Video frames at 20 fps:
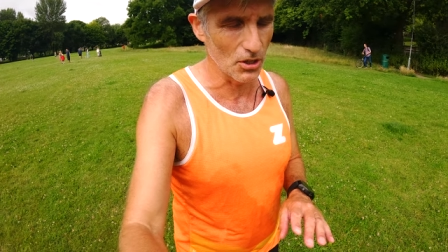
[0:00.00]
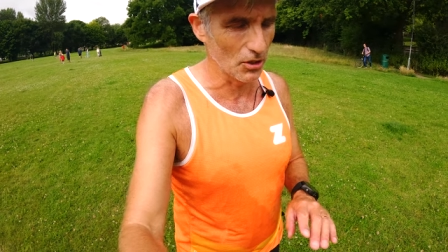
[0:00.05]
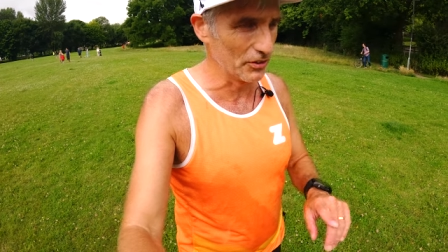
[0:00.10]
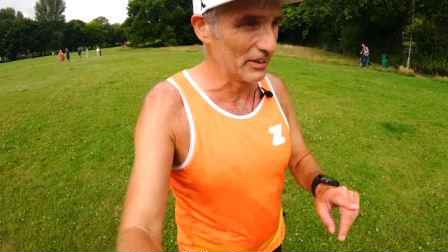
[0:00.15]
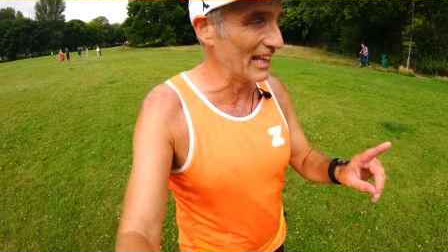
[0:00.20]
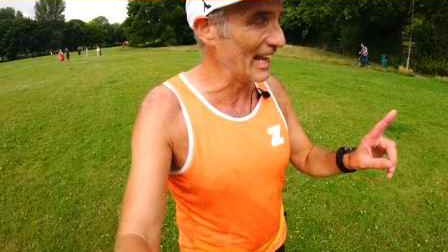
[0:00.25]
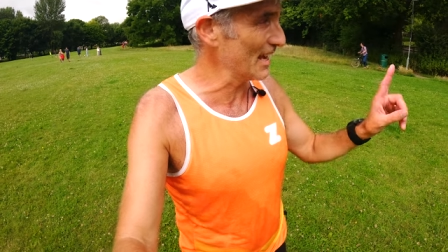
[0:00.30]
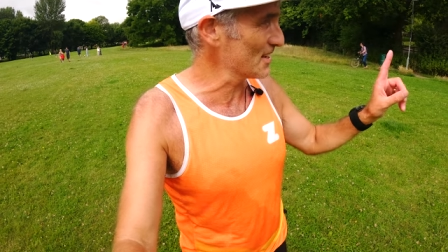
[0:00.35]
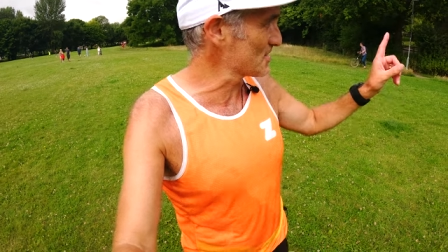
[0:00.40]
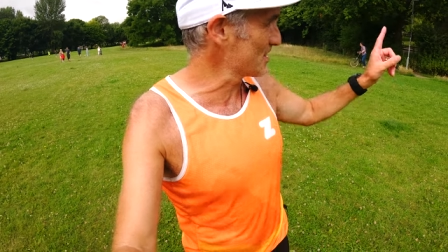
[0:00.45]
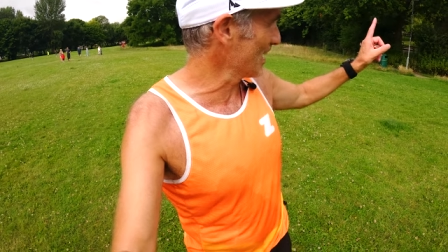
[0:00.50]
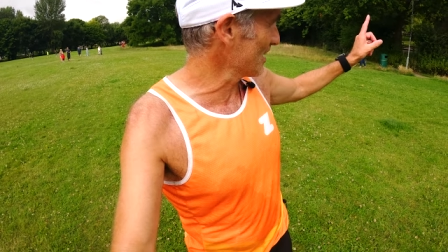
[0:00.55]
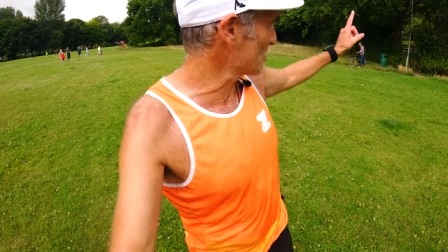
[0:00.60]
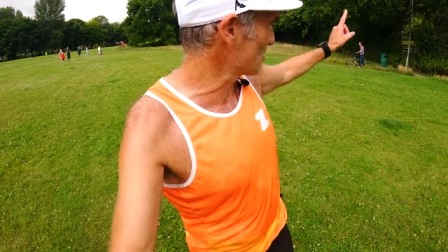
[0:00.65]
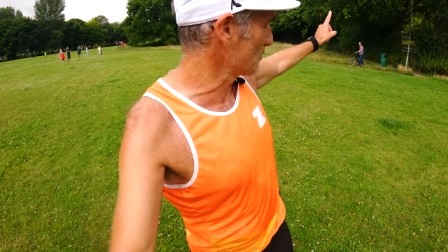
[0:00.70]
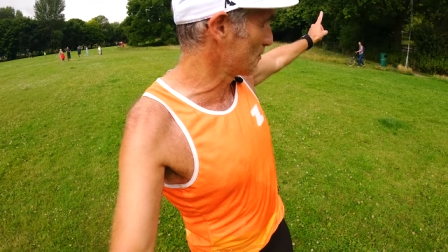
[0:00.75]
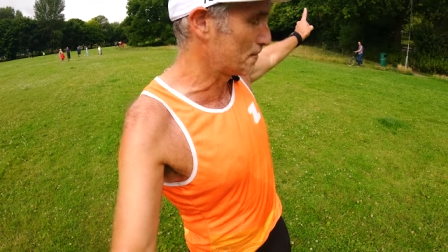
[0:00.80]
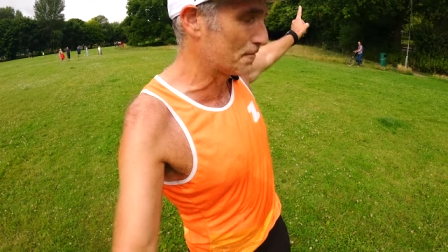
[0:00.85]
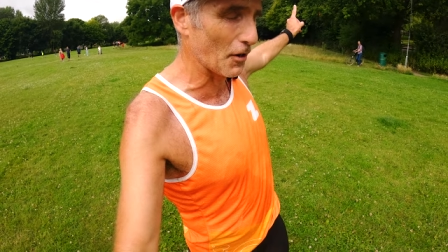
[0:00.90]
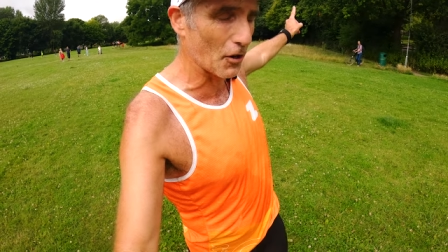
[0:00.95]
unless
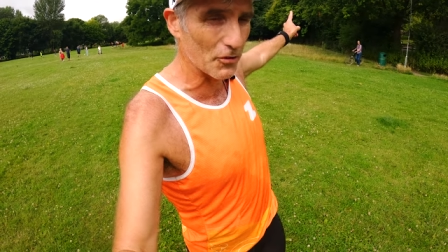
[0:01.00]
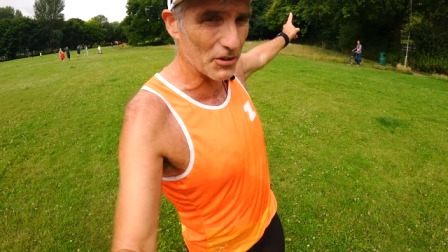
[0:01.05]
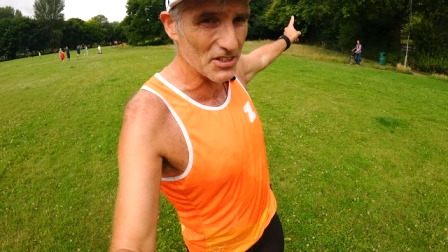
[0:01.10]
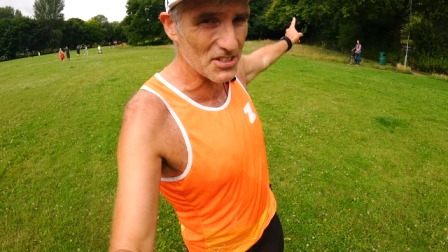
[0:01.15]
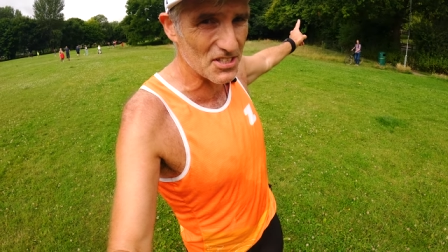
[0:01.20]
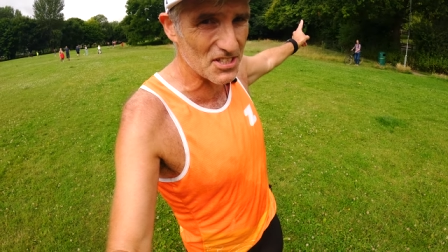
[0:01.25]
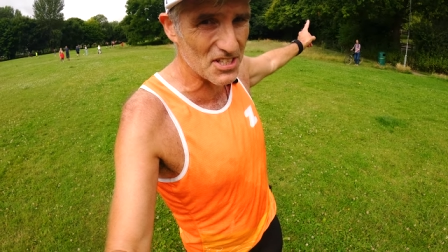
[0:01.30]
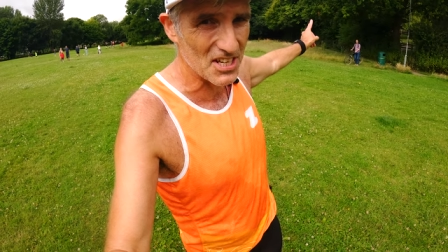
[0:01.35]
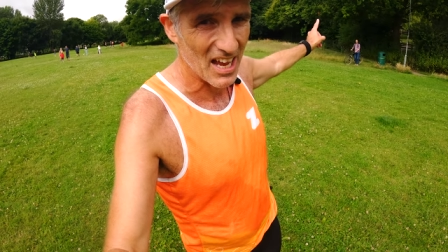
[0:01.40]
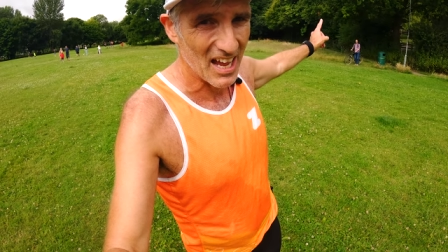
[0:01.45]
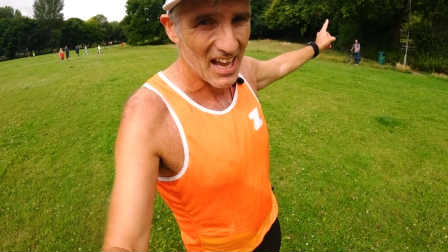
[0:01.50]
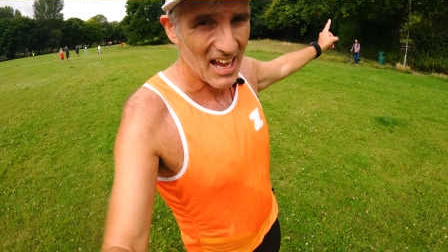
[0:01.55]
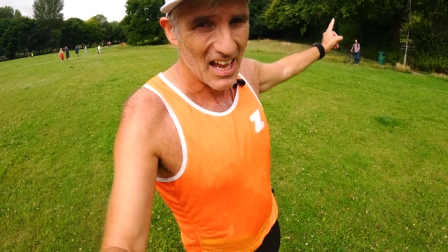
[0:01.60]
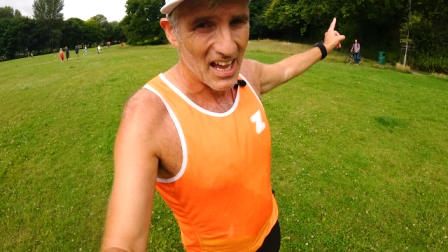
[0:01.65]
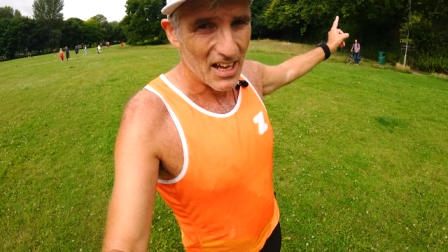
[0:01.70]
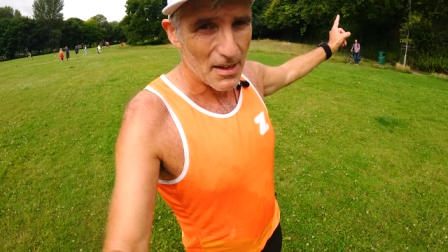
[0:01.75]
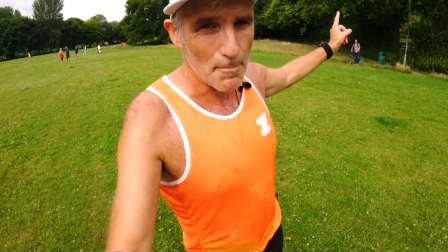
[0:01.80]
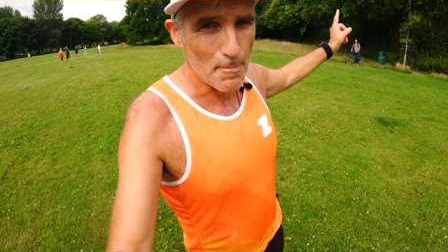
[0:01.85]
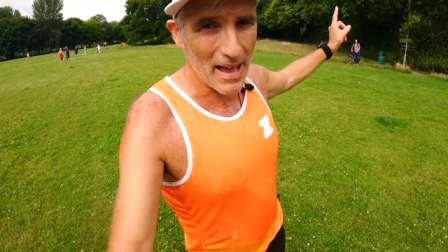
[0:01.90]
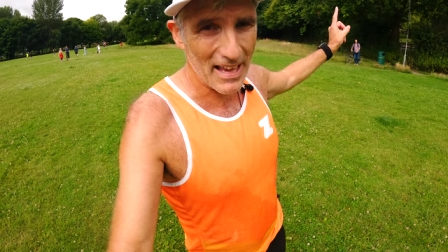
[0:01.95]
that's the forest
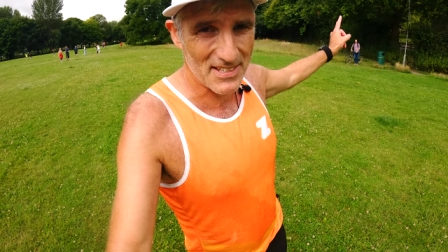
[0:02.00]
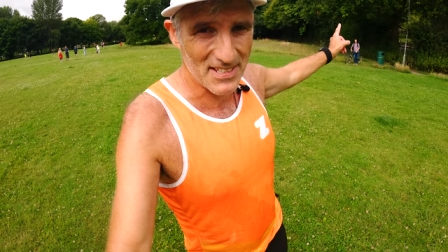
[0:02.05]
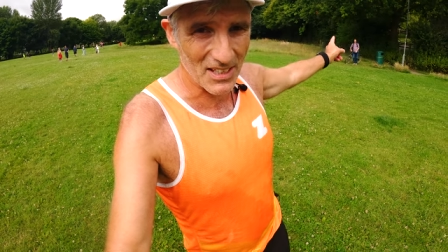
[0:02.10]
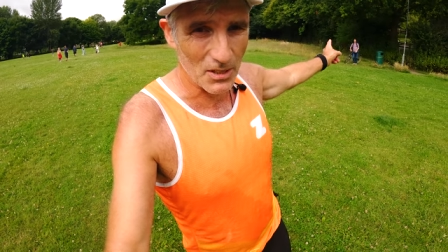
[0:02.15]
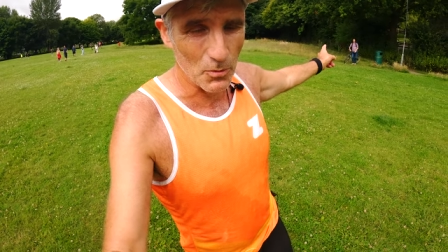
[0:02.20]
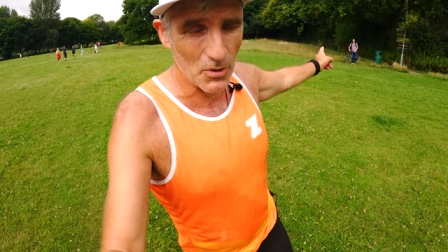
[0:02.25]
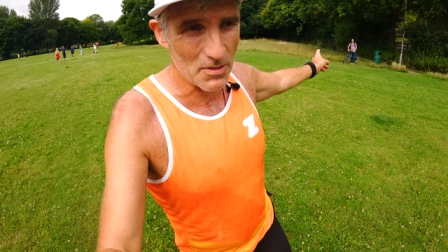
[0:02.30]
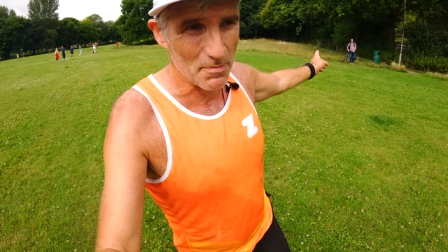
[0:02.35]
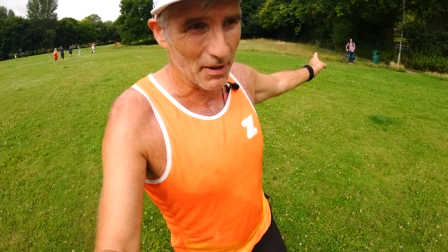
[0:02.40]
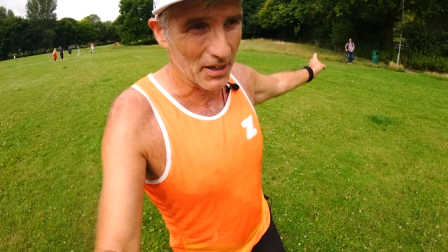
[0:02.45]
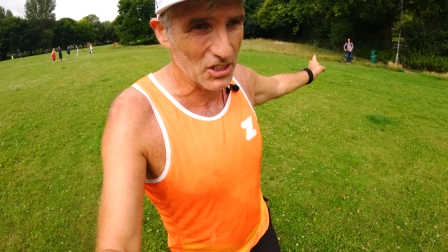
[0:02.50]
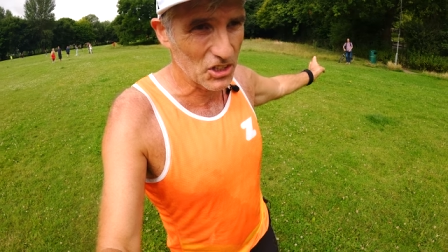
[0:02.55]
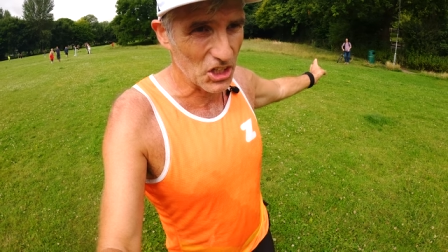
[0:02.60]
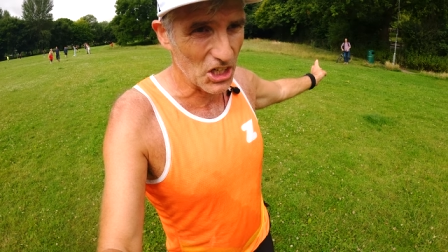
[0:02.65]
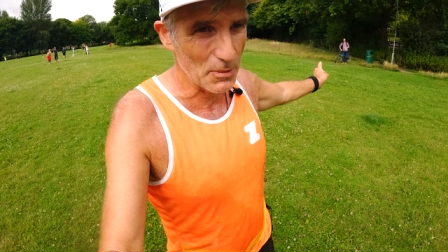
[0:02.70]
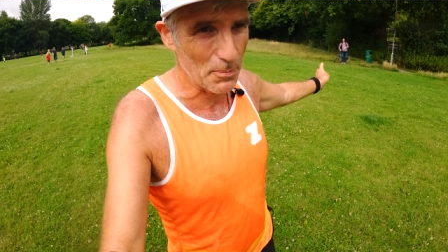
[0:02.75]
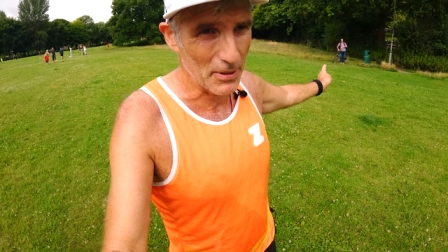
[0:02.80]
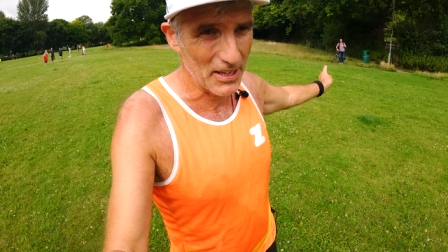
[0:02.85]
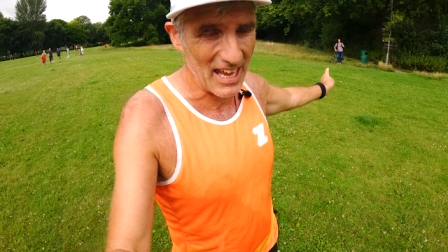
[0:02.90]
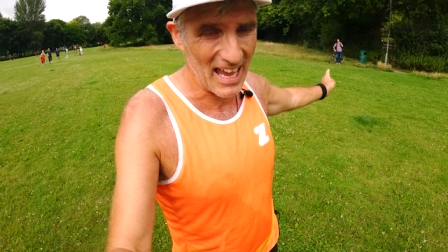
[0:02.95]
messing with my
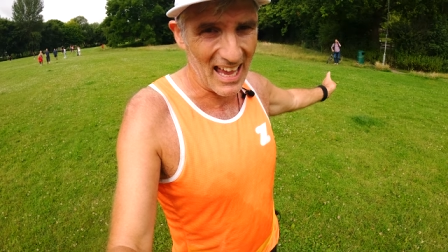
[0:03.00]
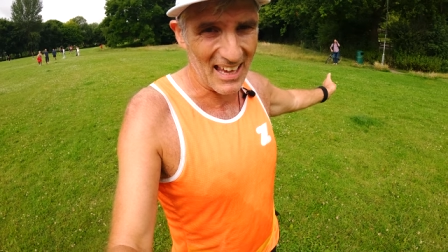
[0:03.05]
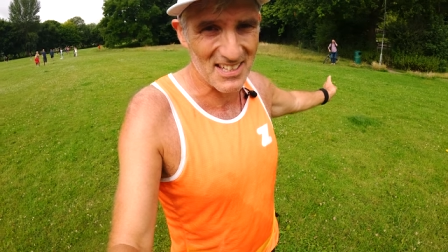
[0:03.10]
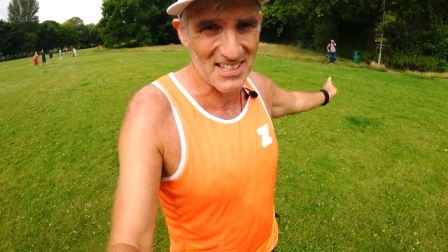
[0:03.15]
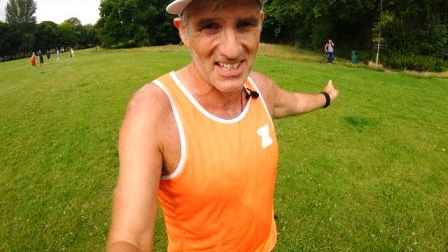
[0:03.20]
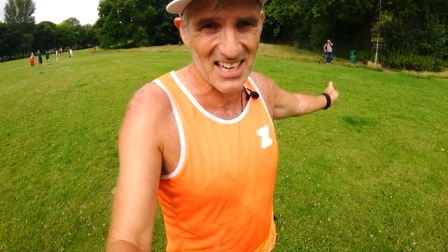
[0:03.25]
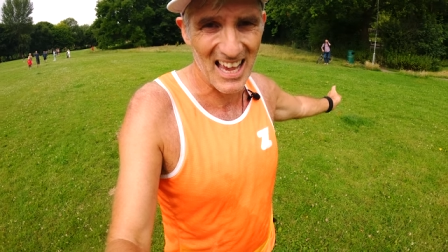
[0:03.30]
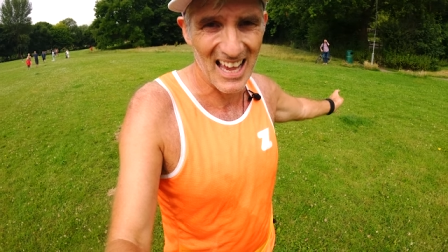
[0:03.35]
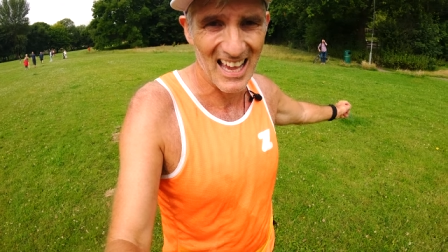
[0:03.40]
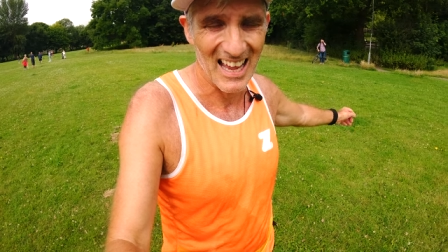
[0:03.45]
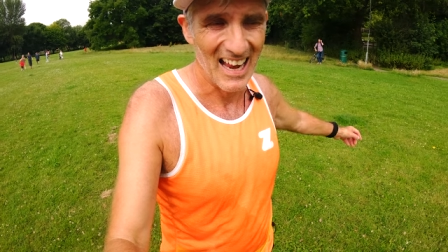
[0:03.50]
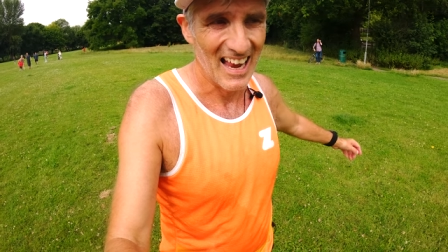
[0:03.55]
GPS.